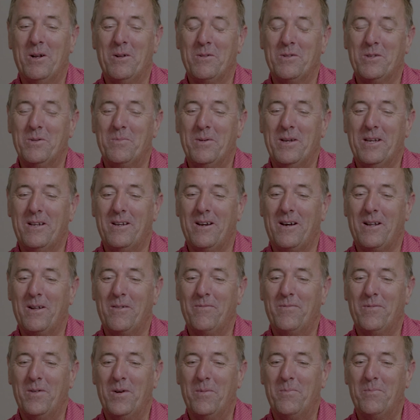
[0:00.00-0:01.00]
they went on to be
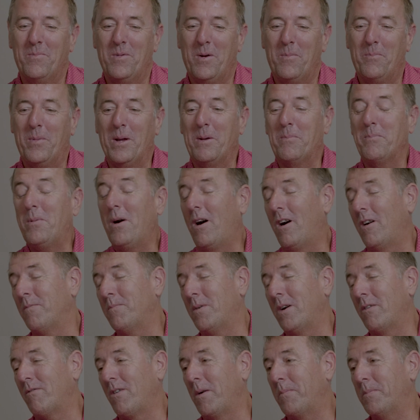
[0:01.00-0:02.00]
kind of a big
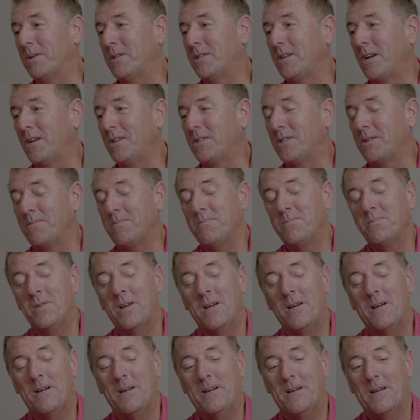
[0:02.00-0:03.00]
part of my
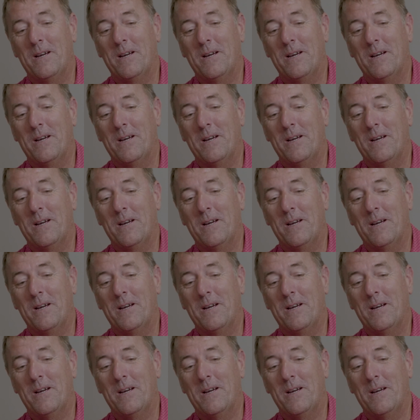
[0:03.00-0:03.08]
reputation,